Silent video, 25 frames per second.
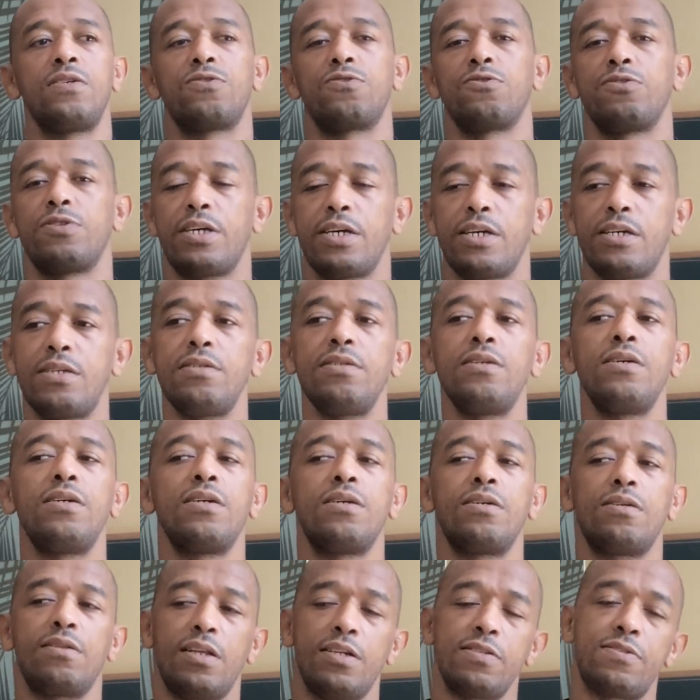So then,
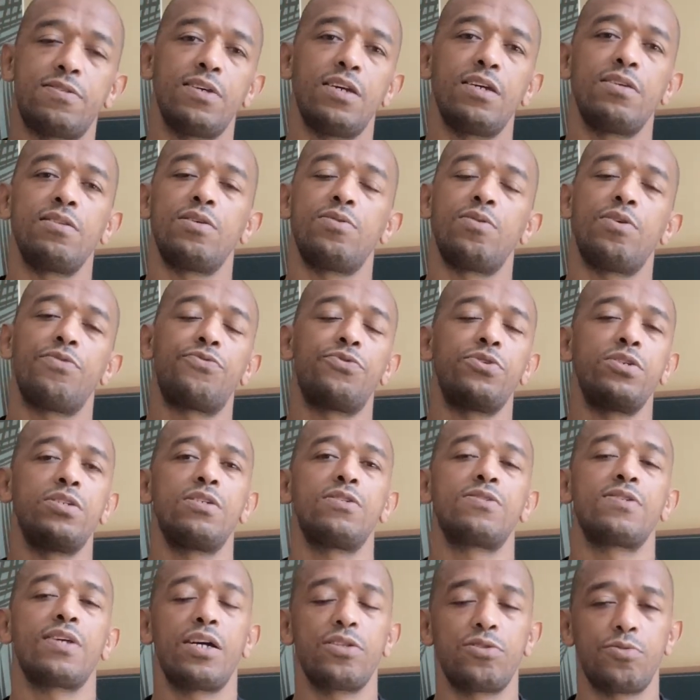let's say the referee
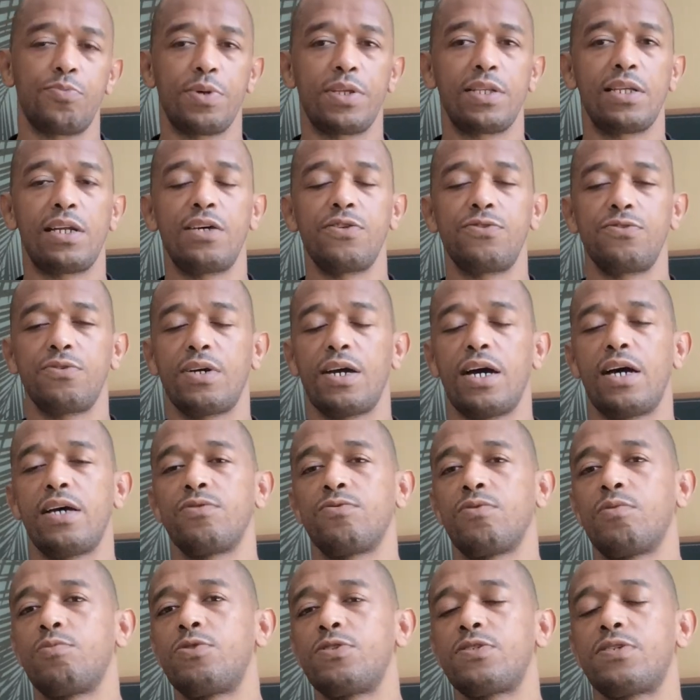decides to penalize you
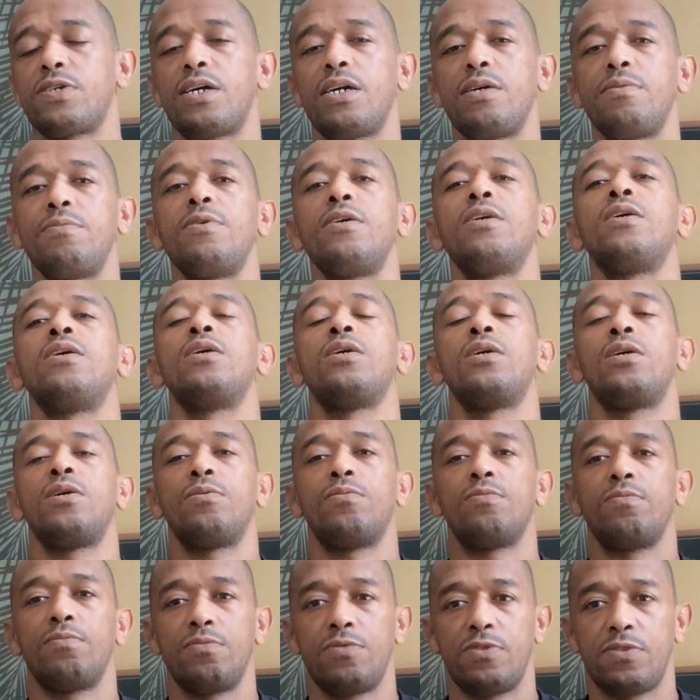guys one more time,
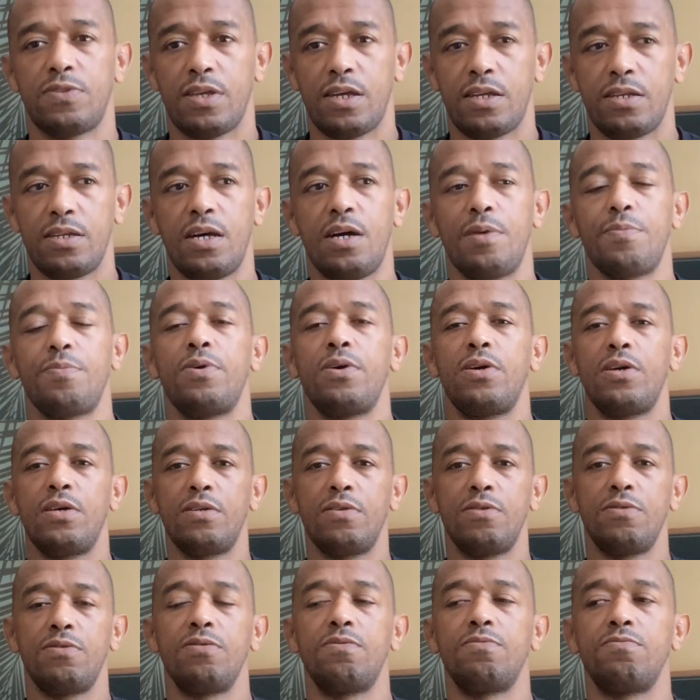stand up,
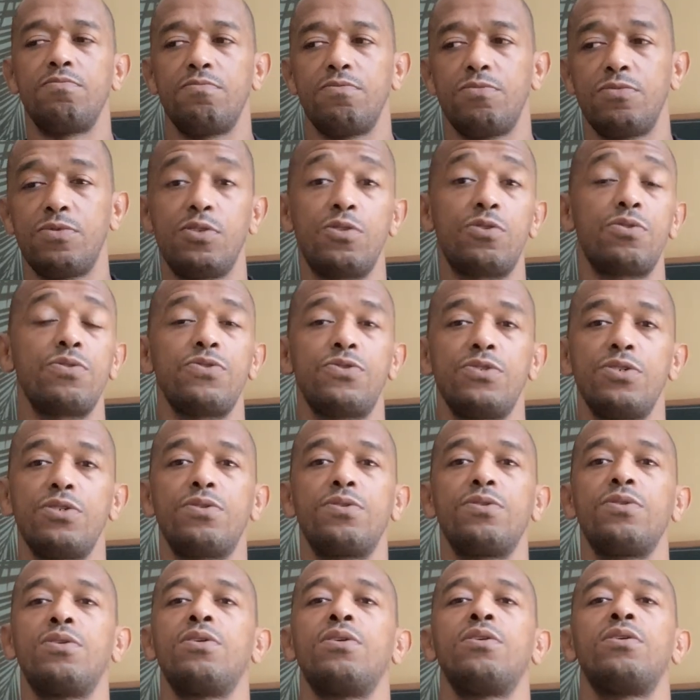
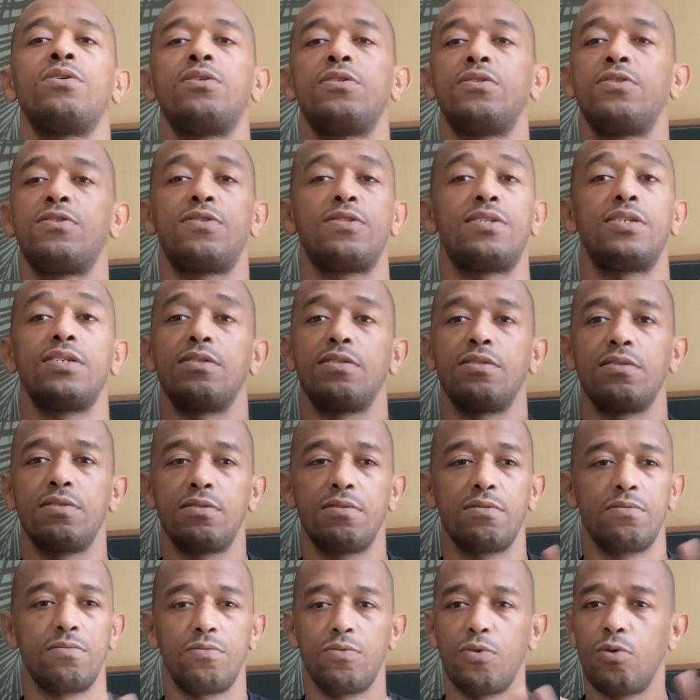0-0, still,
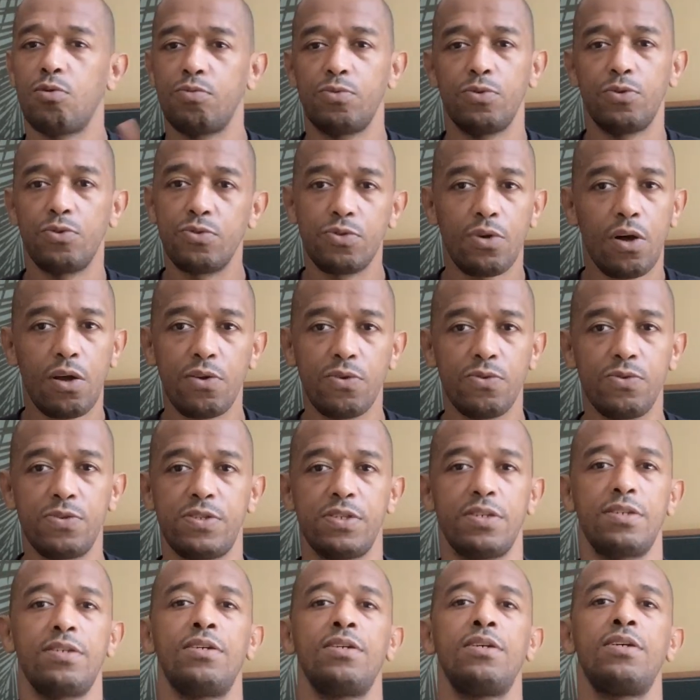no, you're not
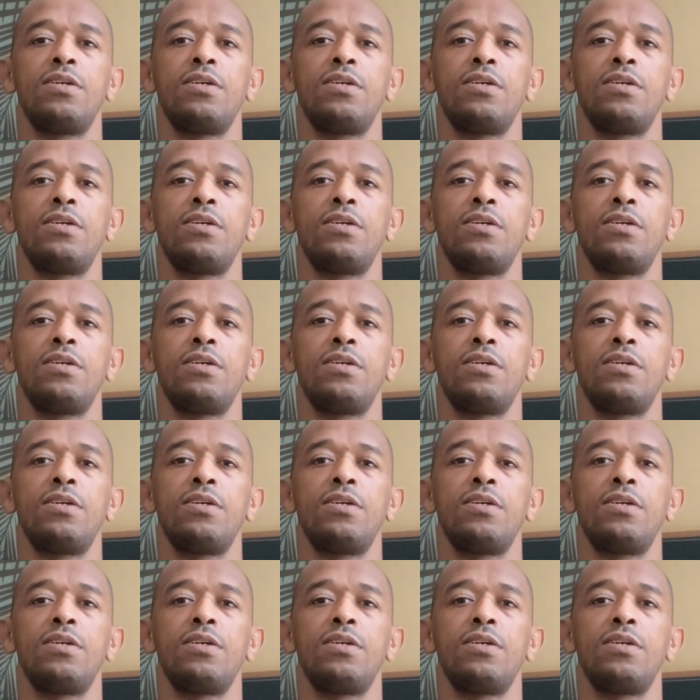losing.